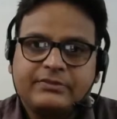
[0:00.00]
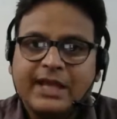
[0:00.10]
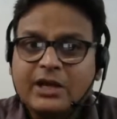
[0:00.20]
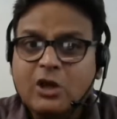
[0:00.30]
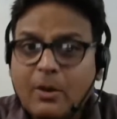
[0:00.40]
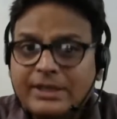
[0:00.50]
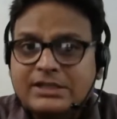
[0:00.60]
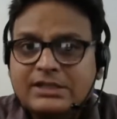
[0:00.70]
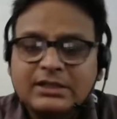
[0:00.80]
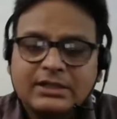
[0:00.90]
a
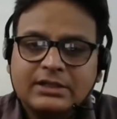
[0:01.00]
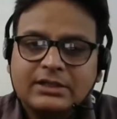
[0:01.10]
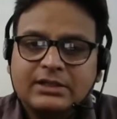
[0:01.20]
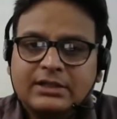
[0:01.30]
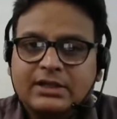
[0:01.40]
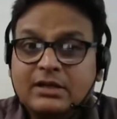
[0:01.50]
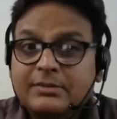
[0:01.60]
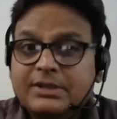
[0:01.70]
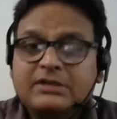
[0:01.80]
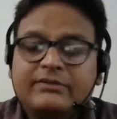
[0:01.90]
committee,
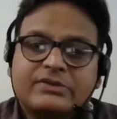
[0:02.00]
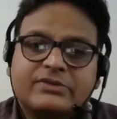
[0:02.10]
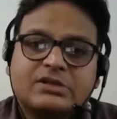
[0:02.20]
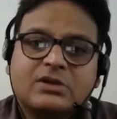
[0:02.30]
which was